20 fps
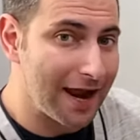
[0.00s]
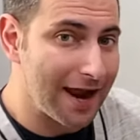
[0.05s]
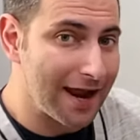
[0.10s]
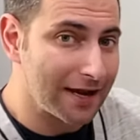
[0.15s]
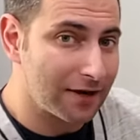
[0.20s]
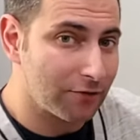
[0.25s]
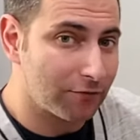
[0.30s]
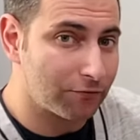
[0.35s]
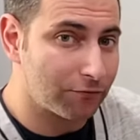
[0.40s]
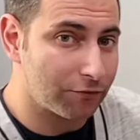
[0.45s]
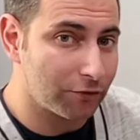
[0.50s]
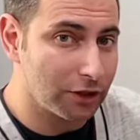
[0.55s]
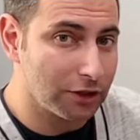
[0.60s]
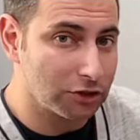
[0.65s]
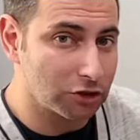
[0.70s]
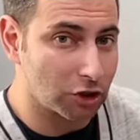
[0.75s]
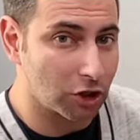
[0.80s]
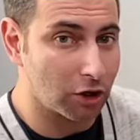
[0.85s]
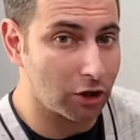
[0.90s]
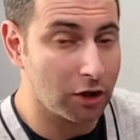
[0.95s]
and a
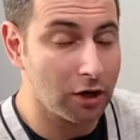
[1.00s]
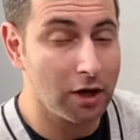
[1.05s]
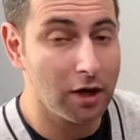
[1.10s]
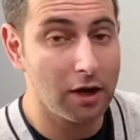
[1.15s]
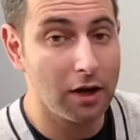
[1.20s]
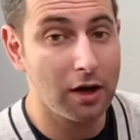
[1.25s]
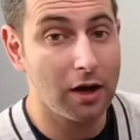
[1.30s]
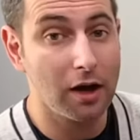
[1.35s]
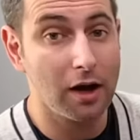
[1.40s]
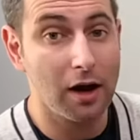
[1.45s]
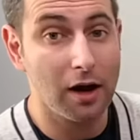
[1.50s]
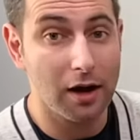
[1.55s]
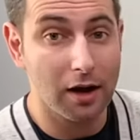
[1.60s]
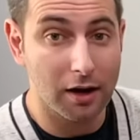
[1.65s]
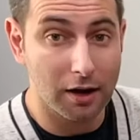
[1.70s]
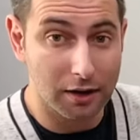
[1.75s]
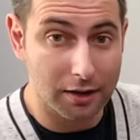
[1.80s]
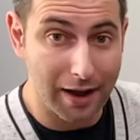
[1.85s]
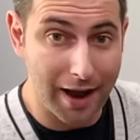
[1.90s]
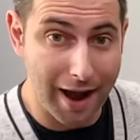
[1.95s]
freezer
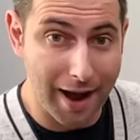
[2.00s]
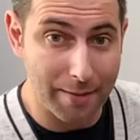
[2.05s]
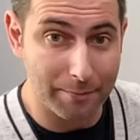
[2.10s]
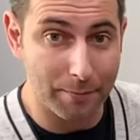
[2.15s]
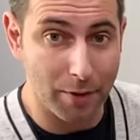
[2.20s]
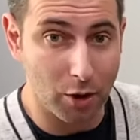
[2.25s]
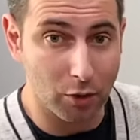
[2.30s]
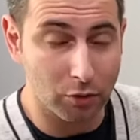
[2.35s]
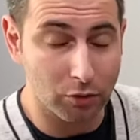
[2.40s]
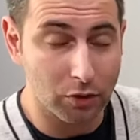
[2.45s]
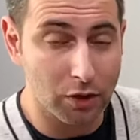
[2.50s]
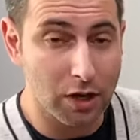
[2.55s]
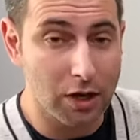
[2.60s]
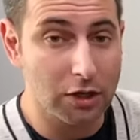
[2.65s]
combo.